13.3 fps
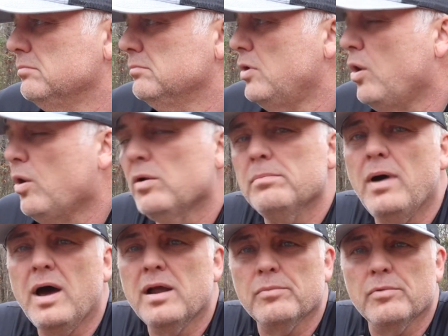hard
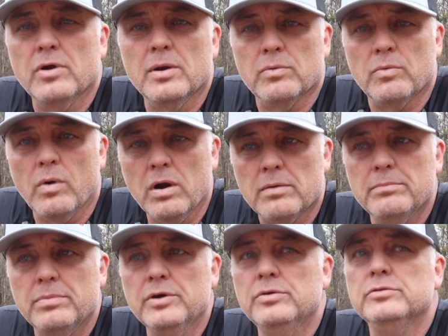bottom rubber work
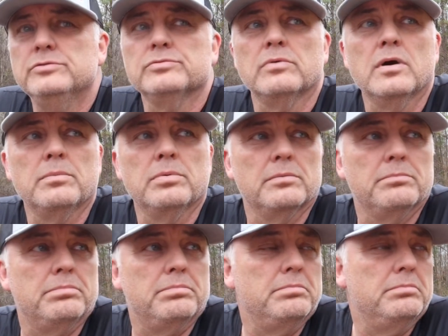boots. Rubber
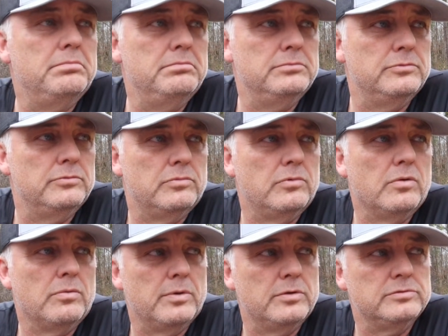
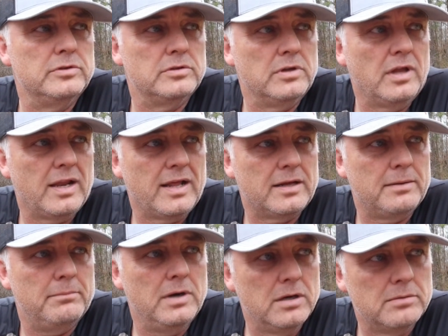boots look like a
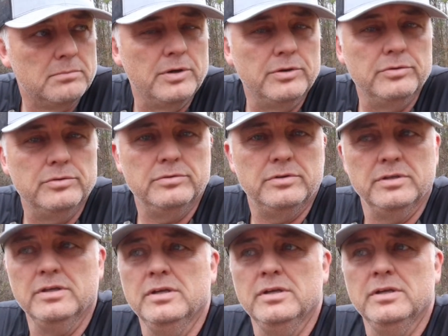muck boot.